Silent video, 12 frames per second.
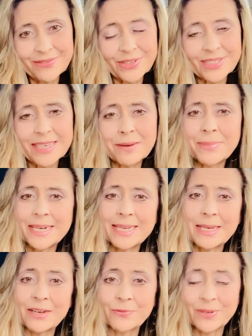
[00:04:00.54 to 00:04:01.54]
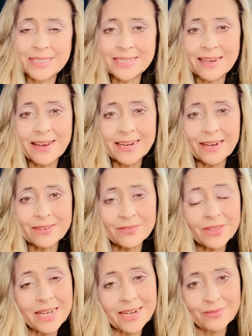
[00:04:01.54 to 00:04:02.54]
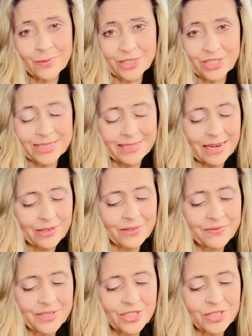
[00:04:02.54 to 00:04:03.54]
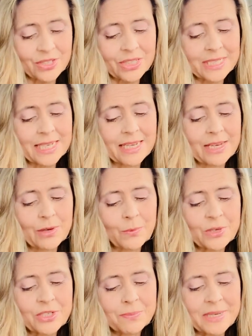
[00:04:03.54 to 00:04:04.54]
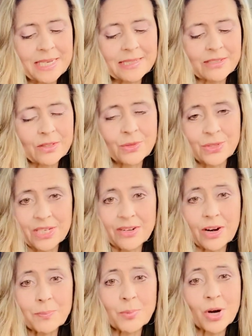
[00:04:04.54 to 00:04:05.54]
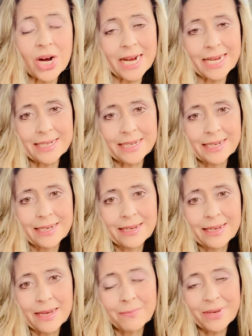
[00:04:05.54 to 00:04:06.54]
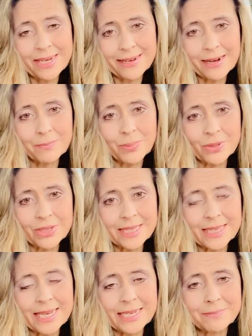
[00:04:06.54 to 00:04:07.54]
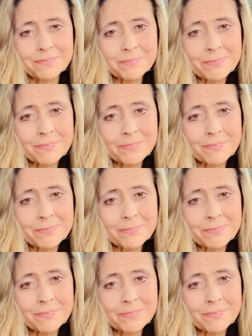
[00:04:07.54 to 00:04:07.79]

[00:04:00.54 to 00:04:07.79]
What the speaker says: for somebody, if it's not out of love, which is sacrificial, which means losing our pride and being humble, then